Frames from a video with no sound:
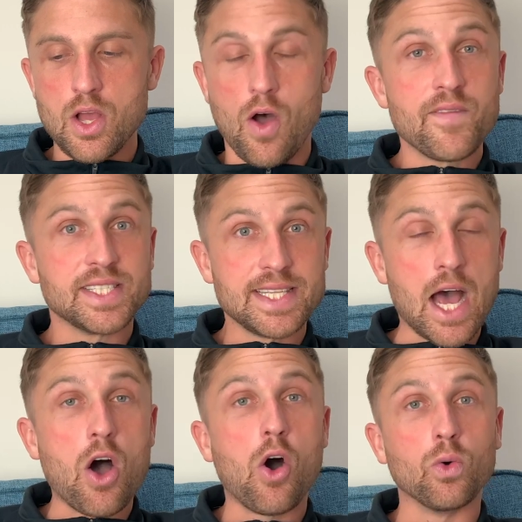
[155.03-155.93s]
obviously, that
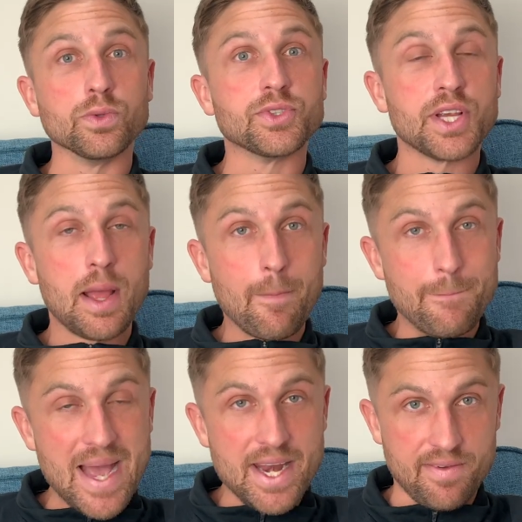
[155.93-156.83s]
holds
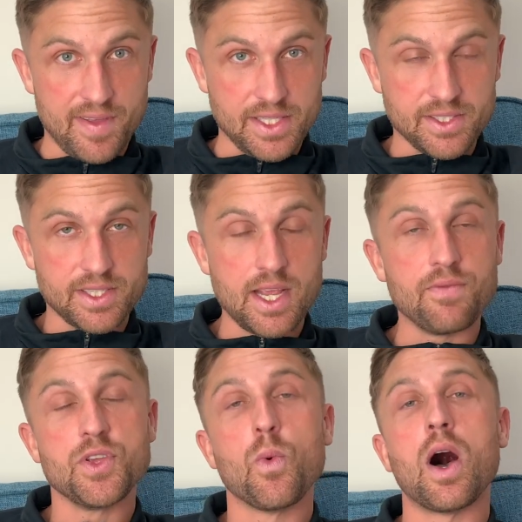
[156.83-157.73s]
benefits
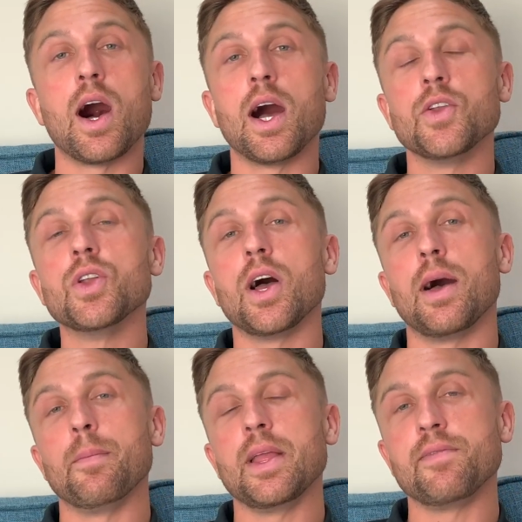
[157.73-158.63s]
if you are
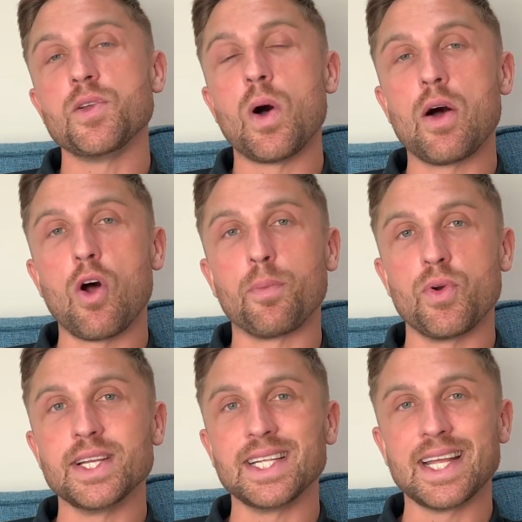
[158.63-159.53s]

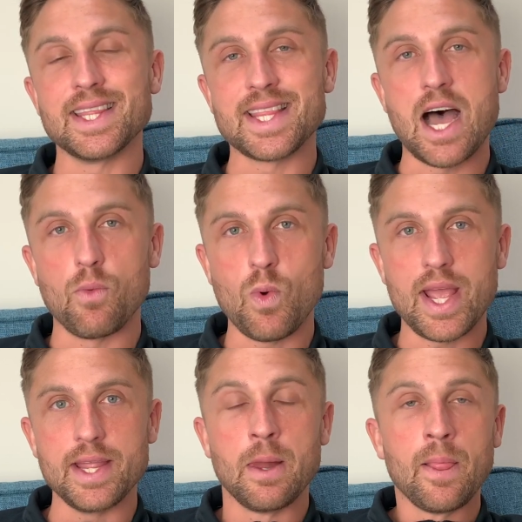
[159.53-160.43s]
operating in that
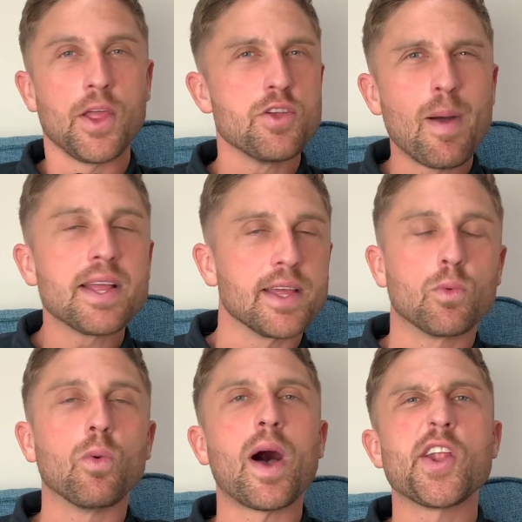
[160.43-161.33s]
way. Now, you might think,
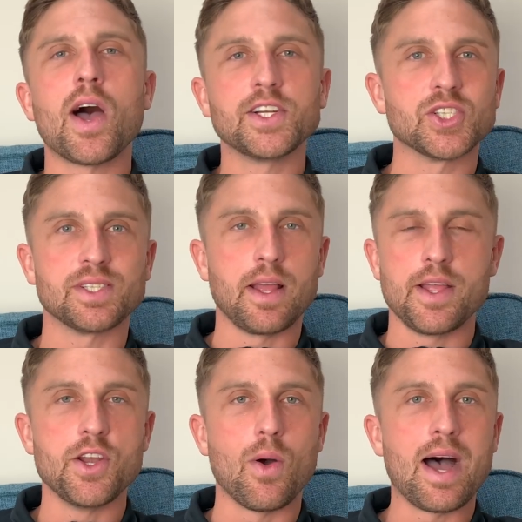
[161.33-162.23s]
well, why don't I just
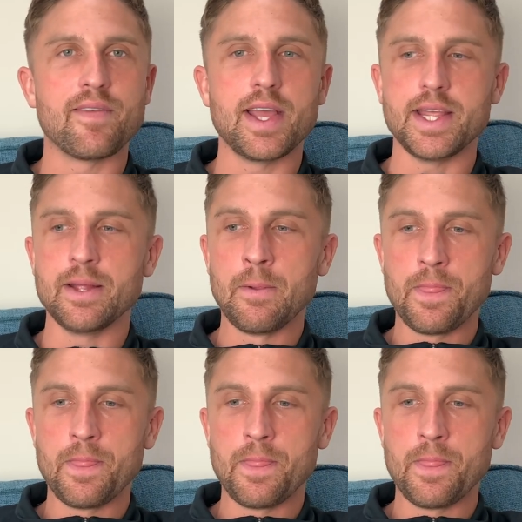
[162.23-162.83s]
have a